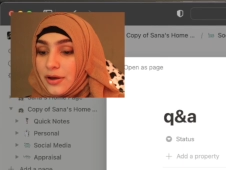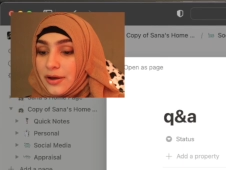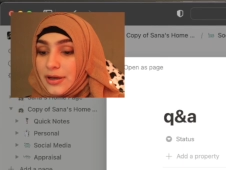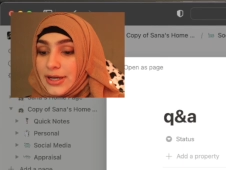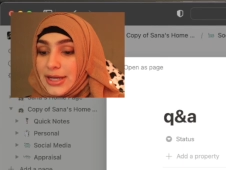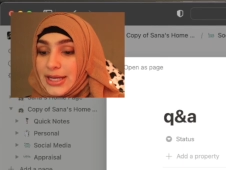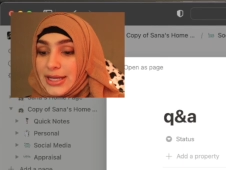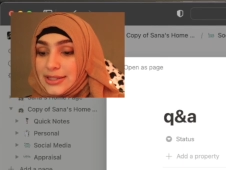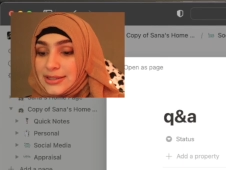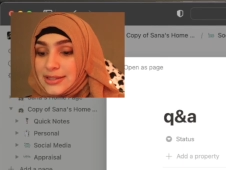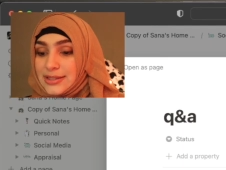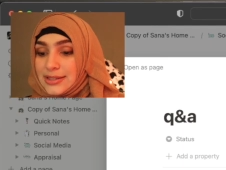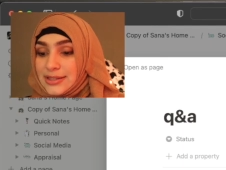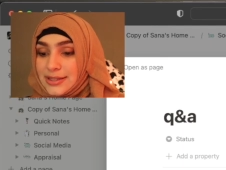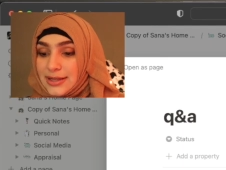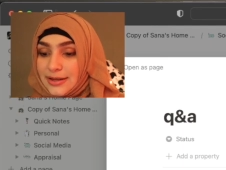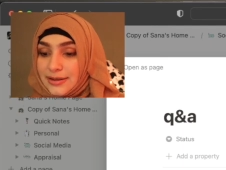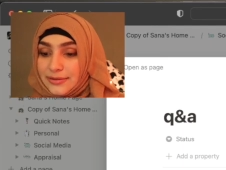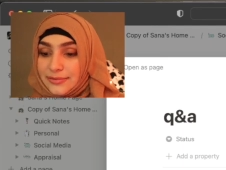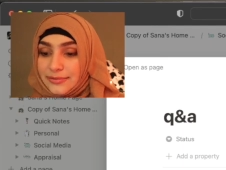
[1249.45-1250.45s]
on
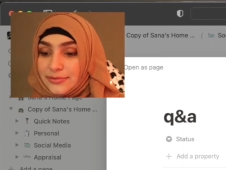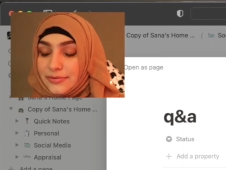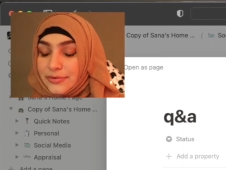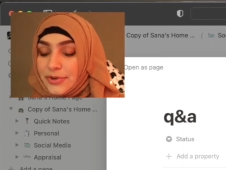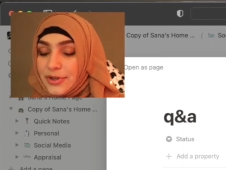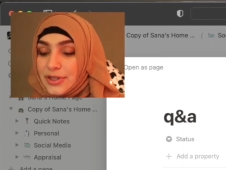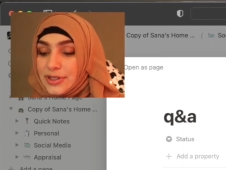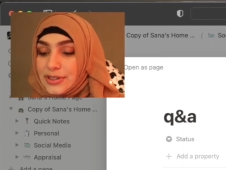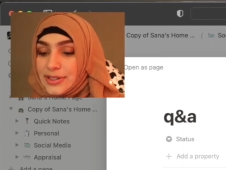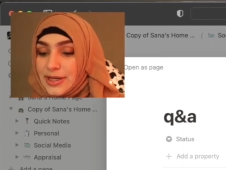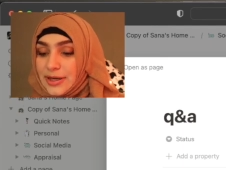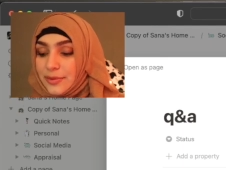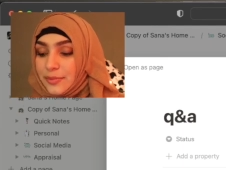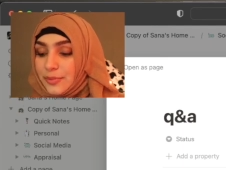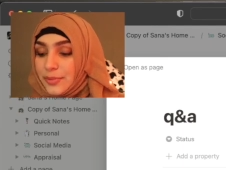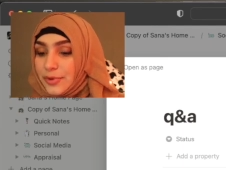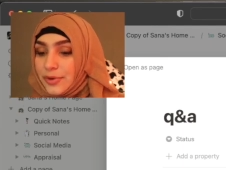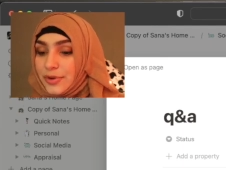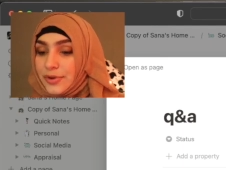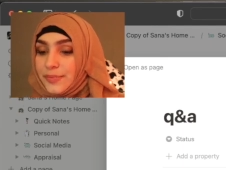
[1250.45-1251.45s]
Insta, for
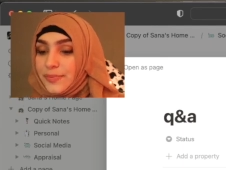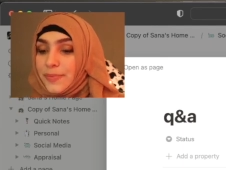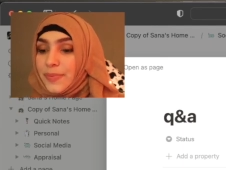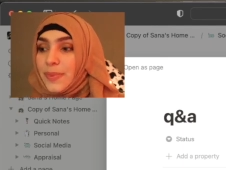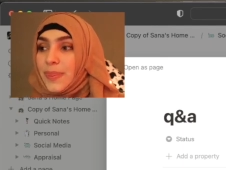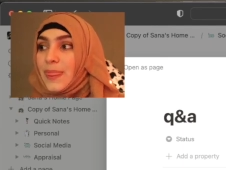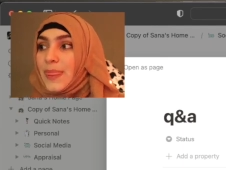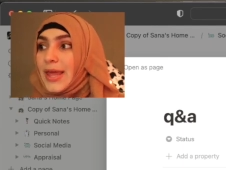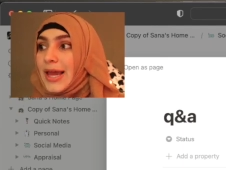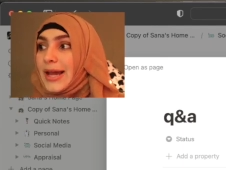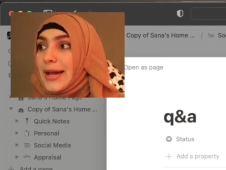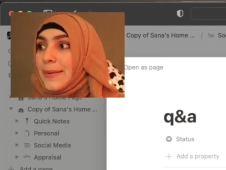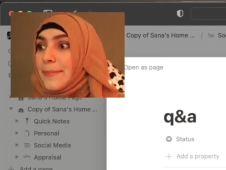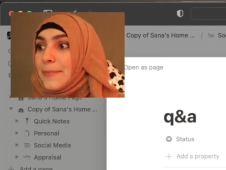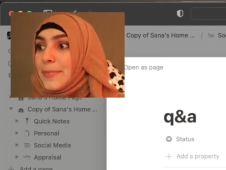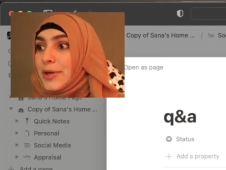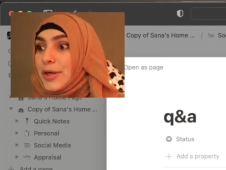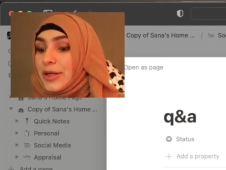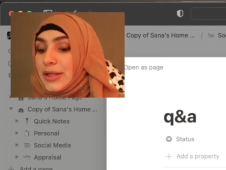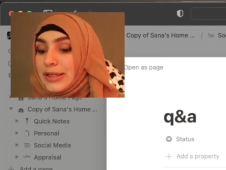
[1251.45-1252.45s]
example. I
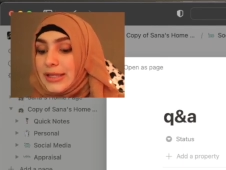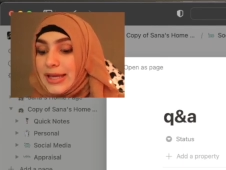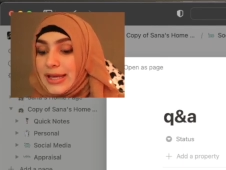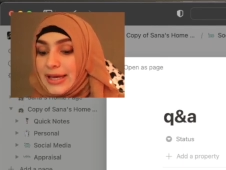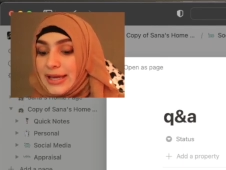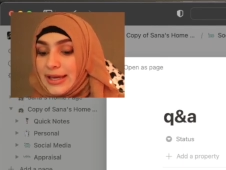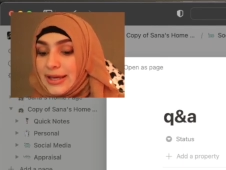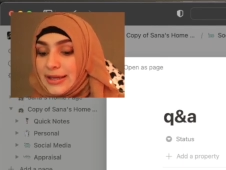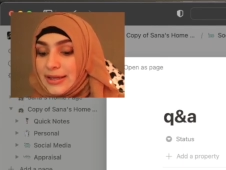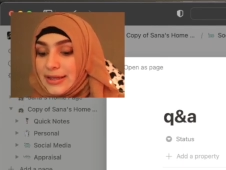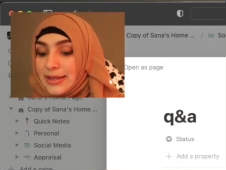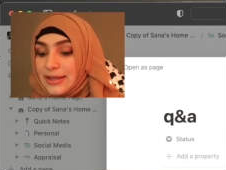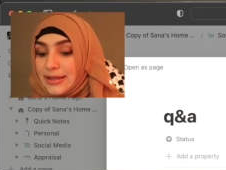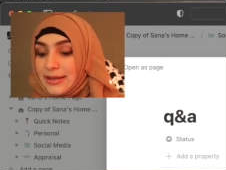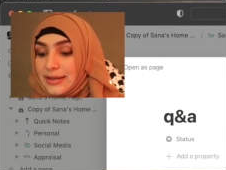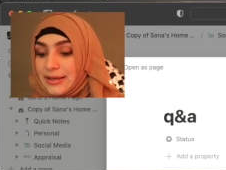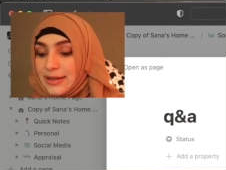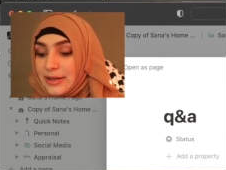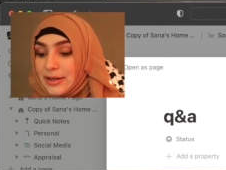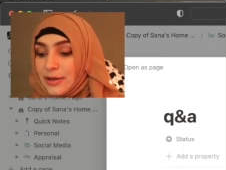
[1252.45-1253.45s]
can put
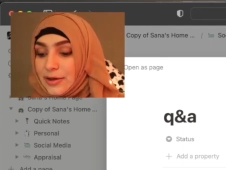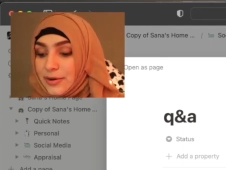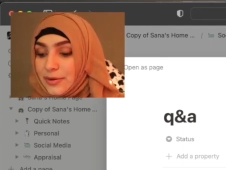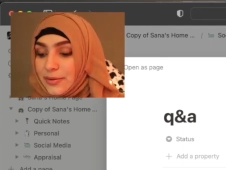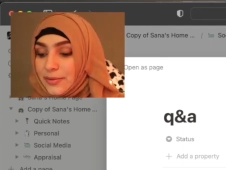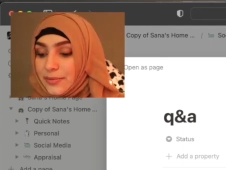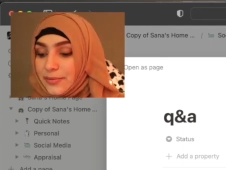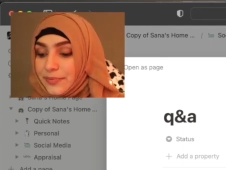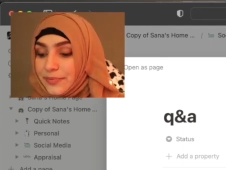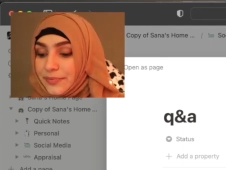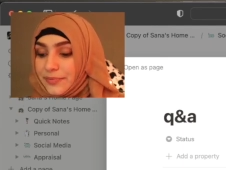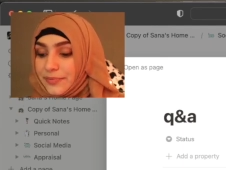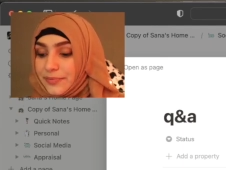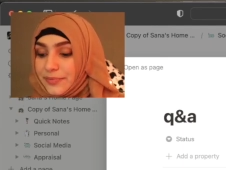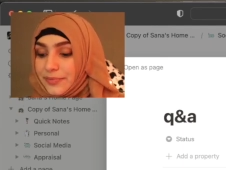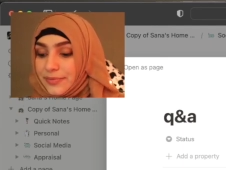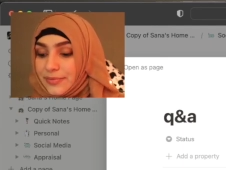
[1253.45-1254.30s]
like, you know,